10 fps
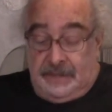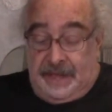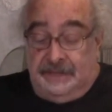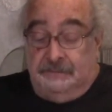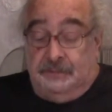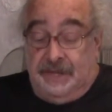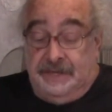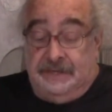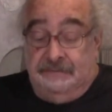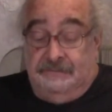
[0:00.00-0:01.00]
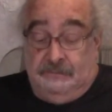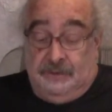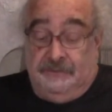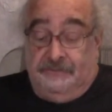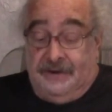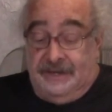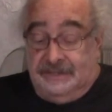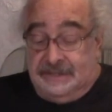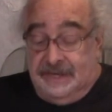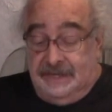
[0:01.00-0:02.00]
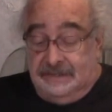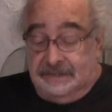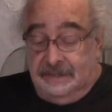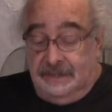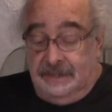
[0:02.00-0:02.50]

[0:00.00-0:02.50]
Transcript: And the plaintiff, my friend says,